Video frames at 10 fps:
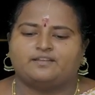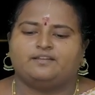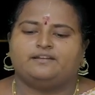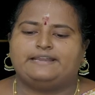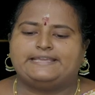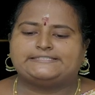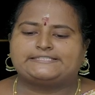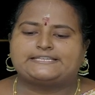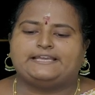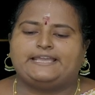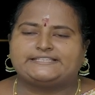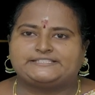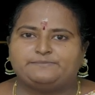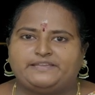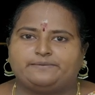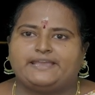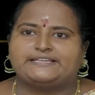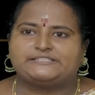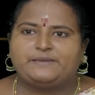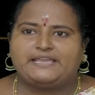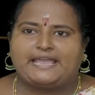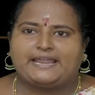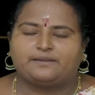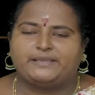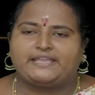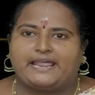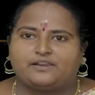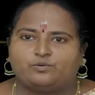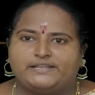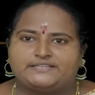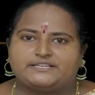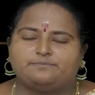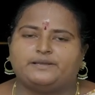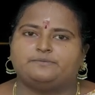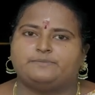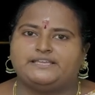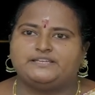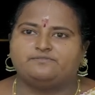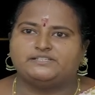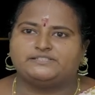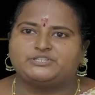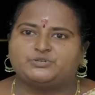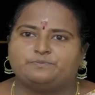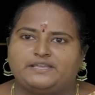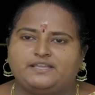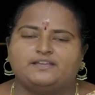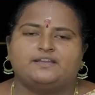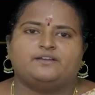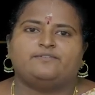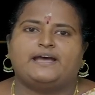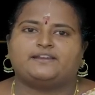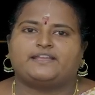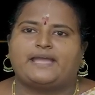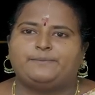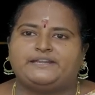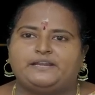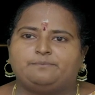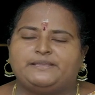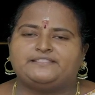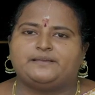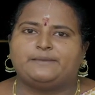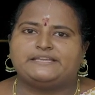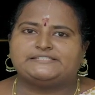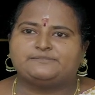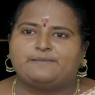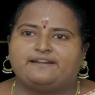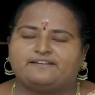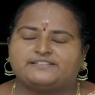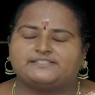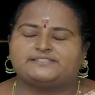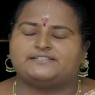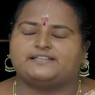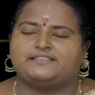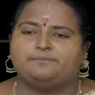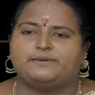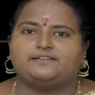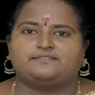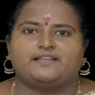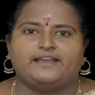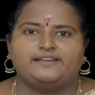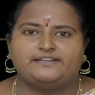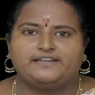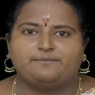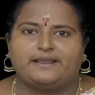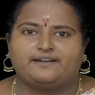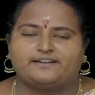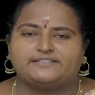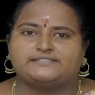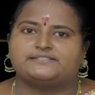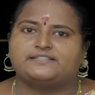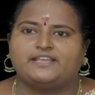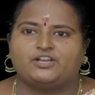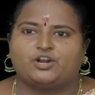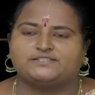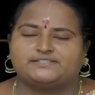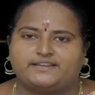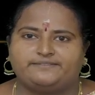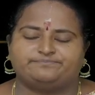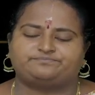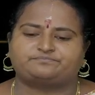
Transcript: Next, xb can be calculated by b inverse into b, where capital B, the basis matrix, is nothing but the identity matrix 3 cross 3.